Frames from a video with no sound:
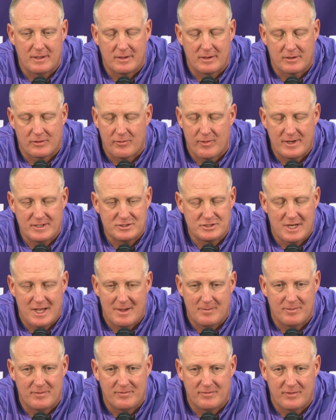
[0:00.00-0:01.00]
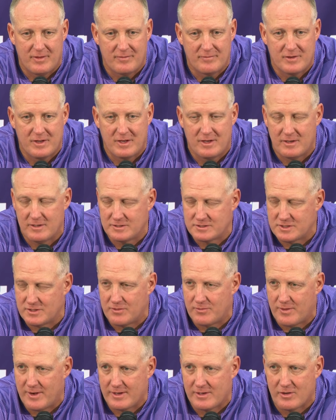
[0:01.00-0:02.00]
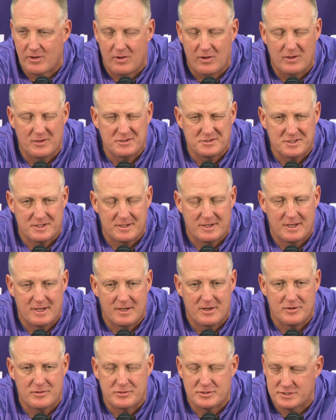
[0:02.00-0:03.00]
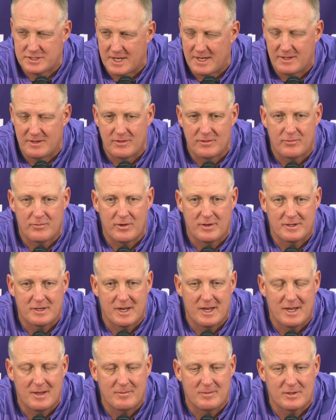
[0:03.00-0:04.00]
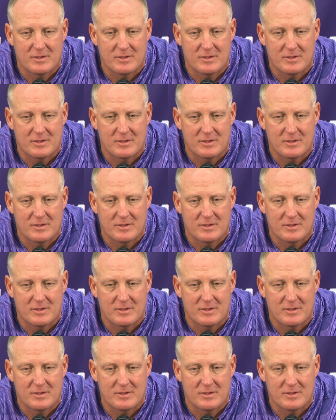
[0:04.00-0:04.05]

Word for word: a great job of, of getting us in the right calls and, and understanding the run game.